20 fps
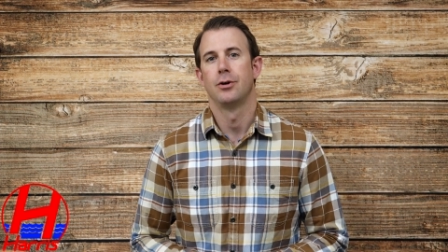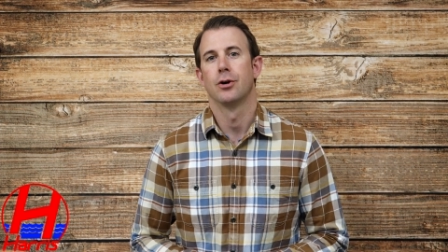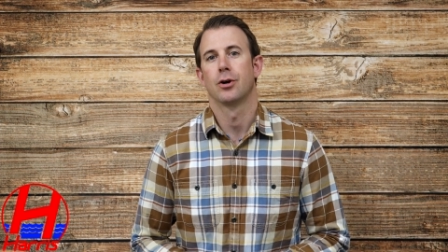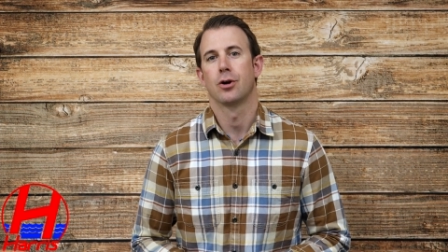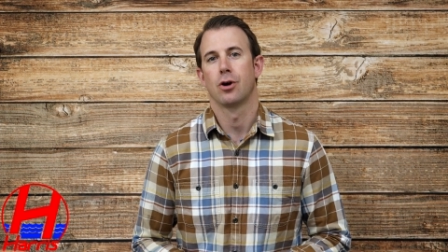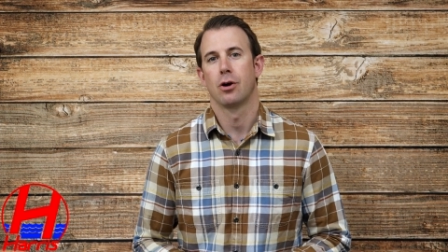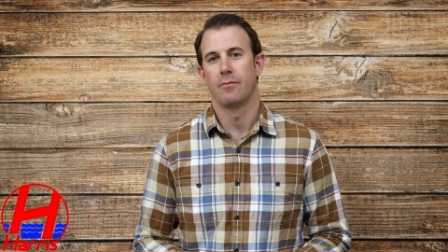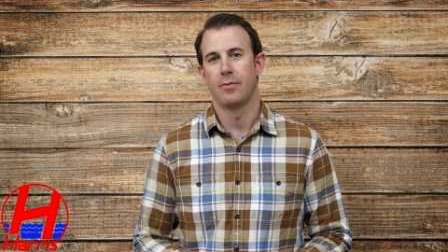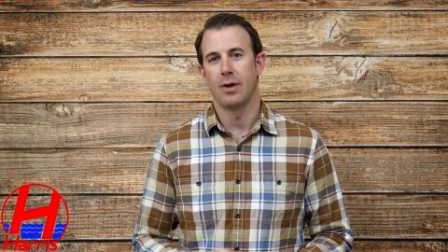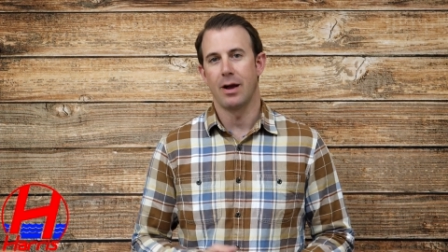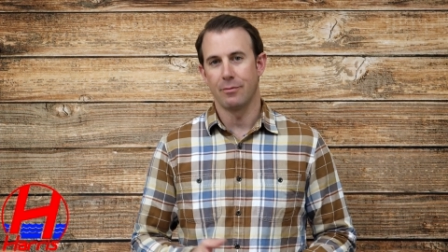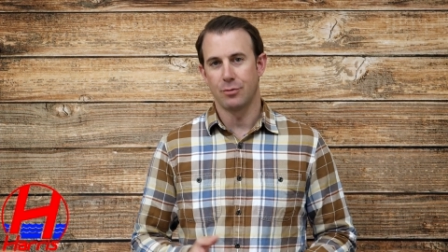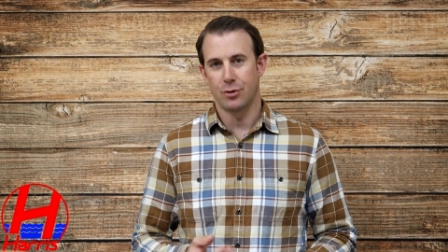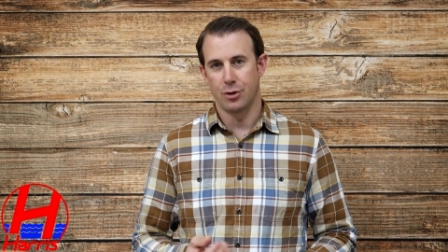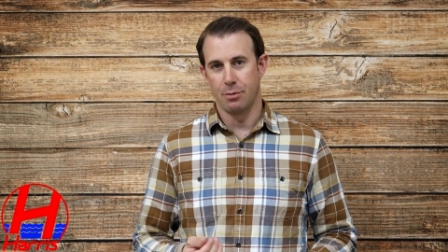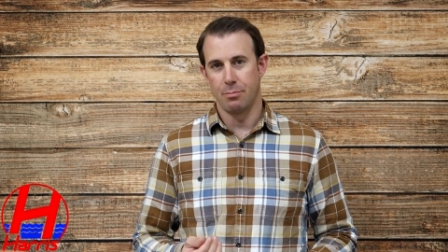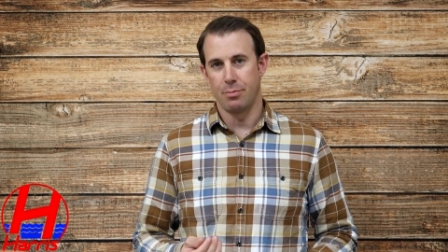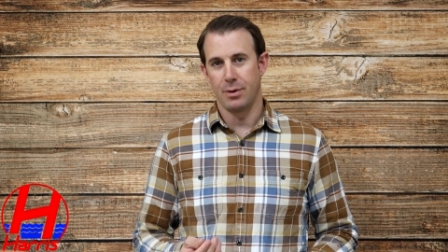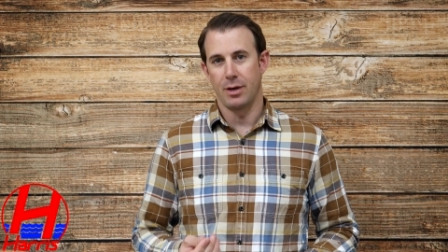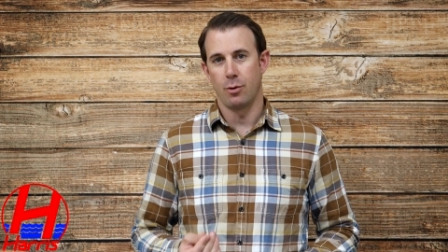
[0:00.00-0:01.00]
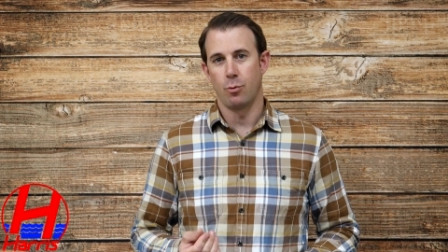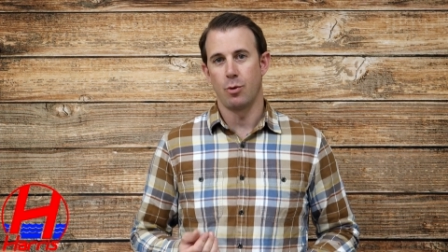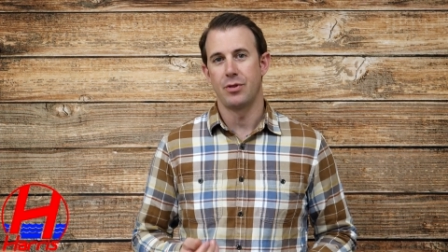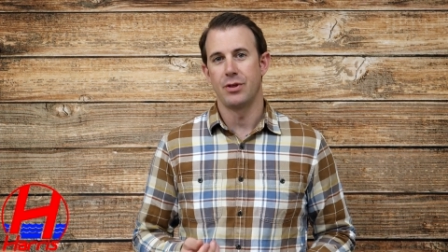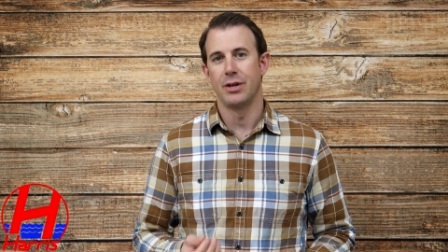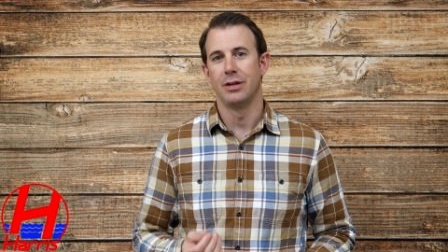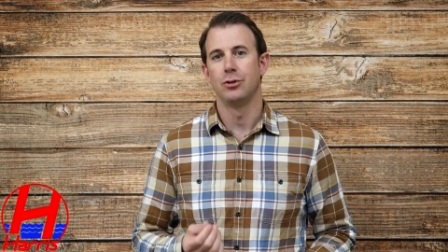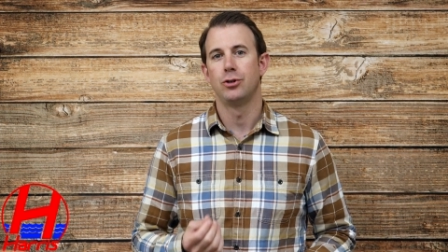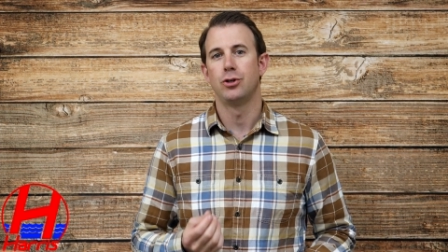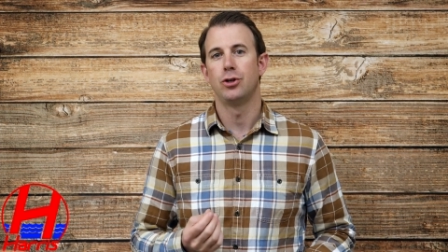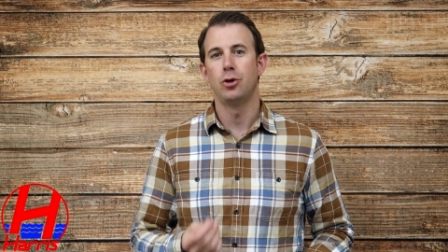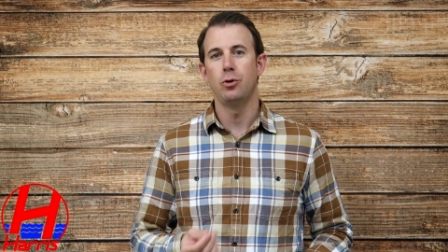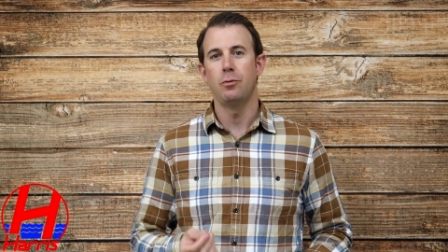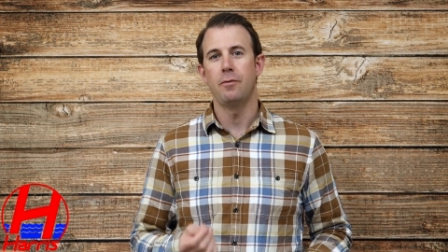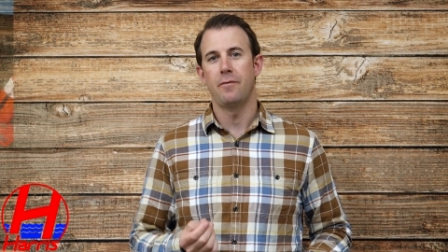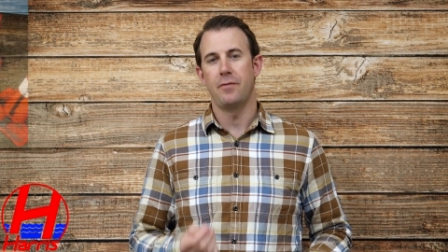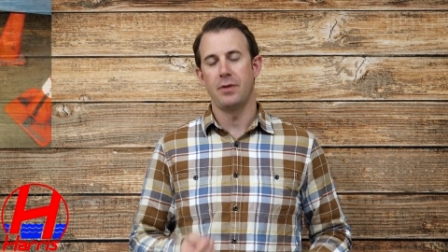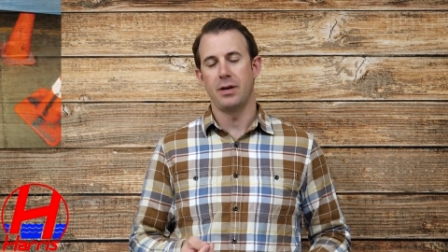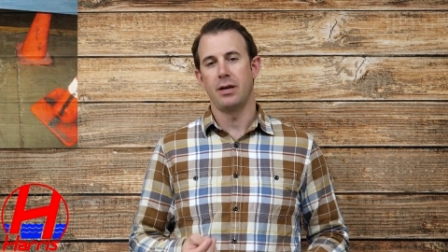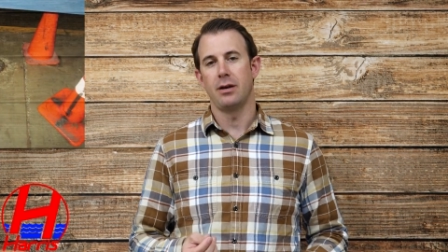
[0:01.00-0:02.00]
your curb valve should be within two
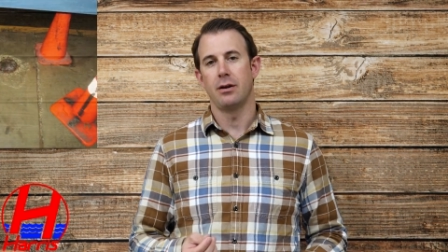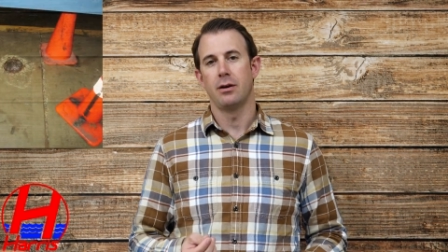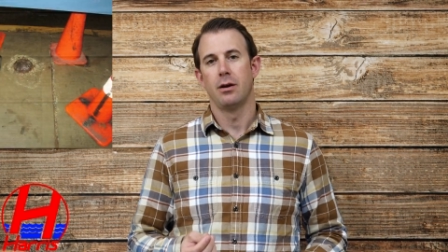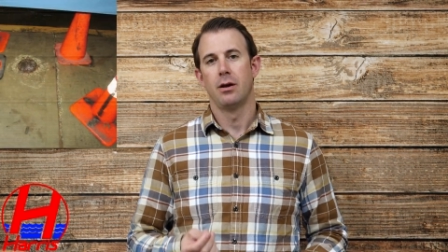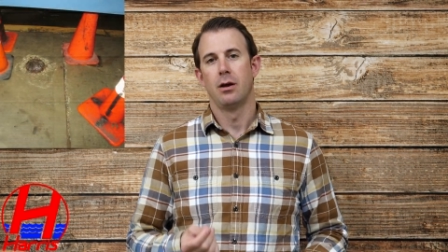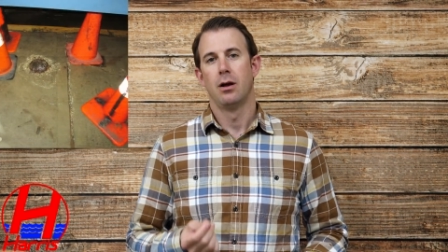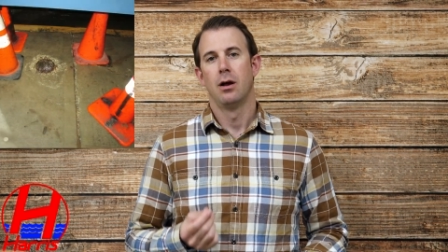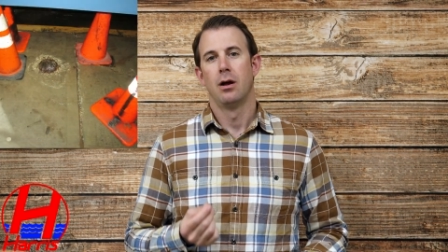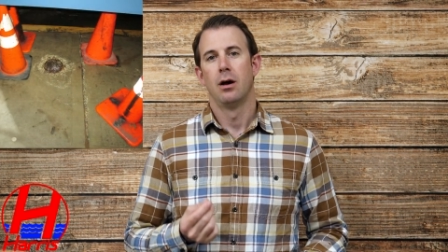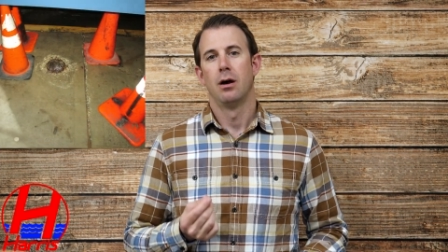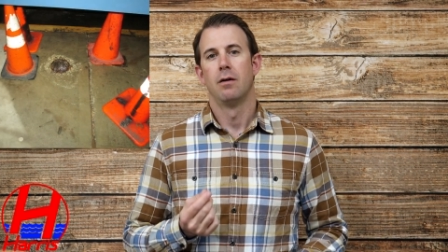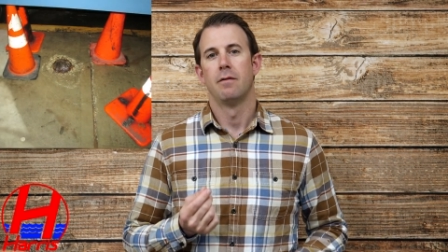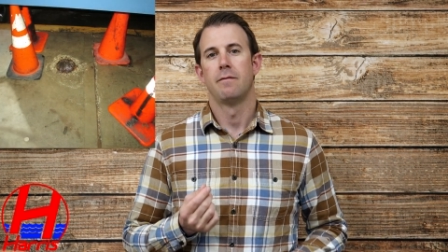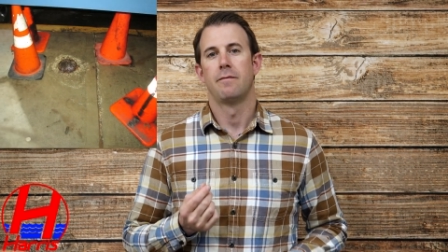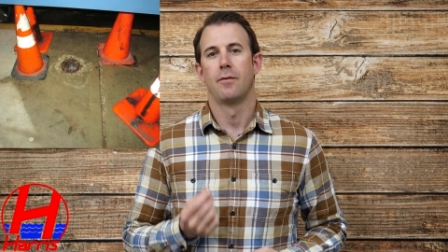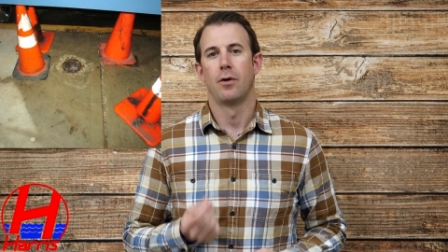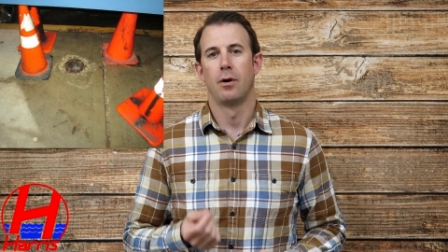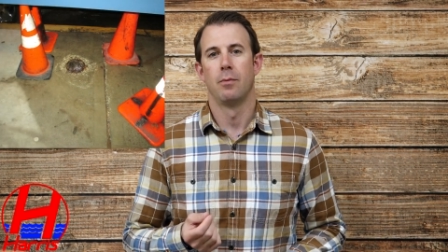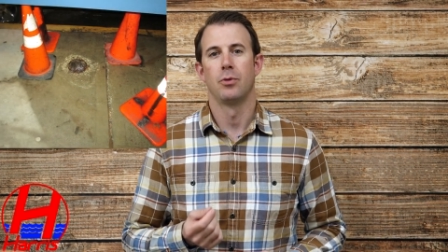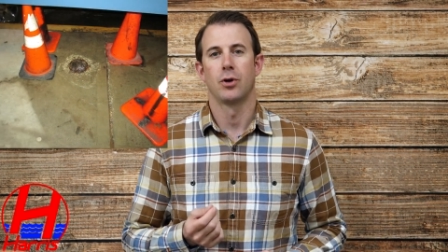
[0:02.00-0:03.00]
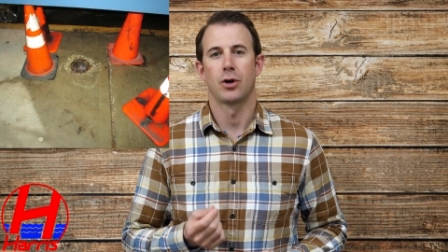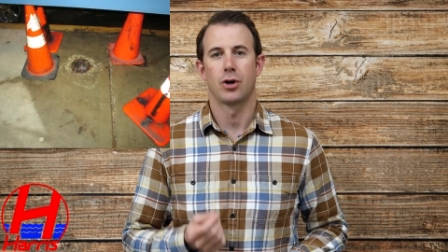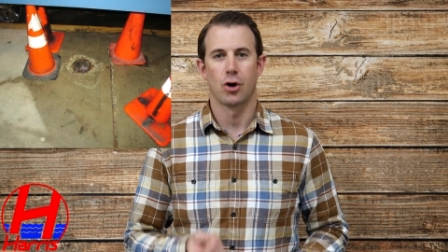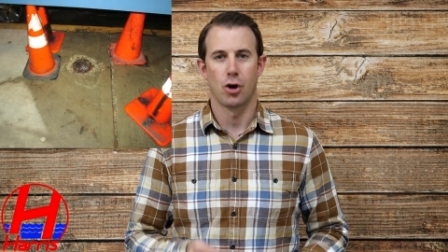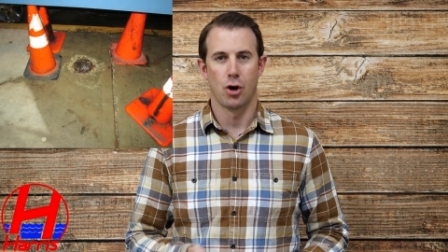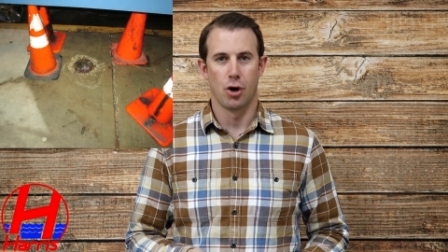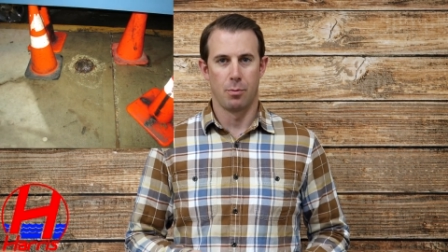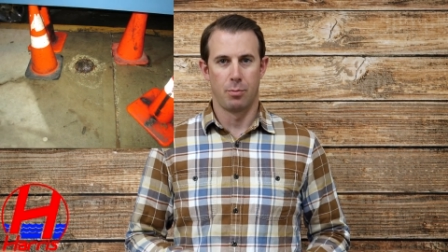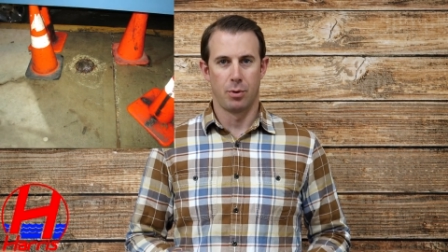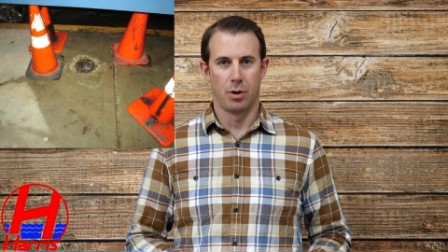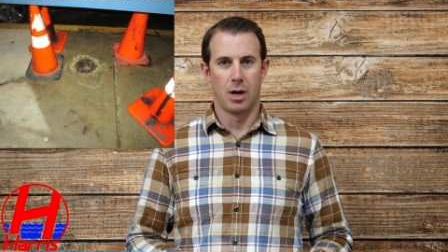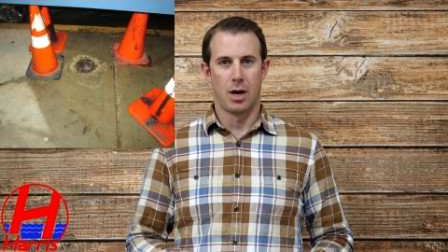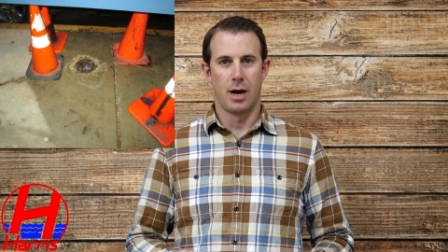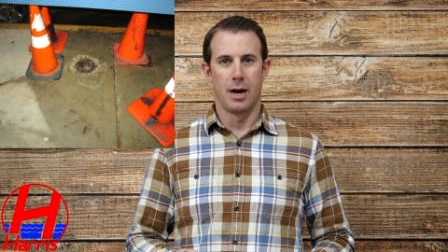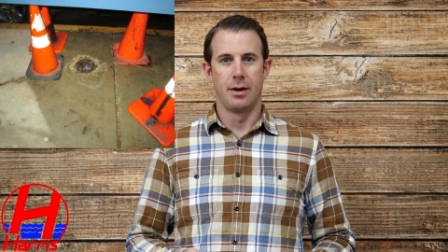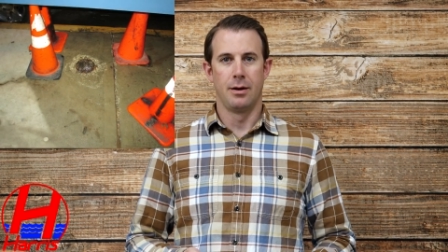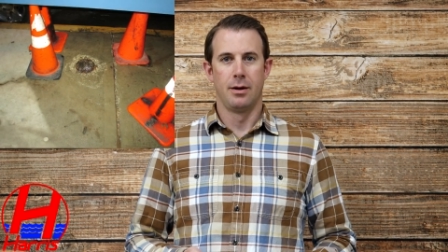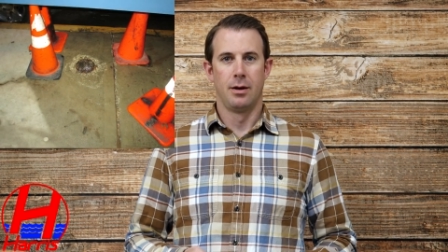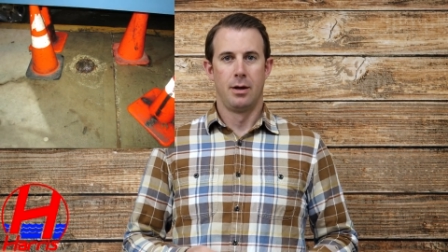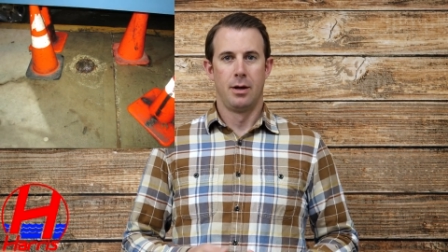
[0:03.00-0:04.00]
feet from the curb
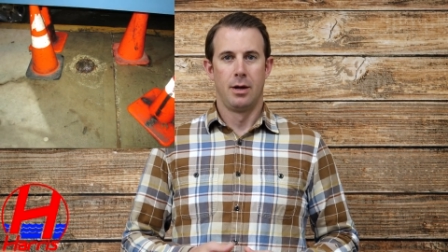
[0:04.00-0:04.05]
line.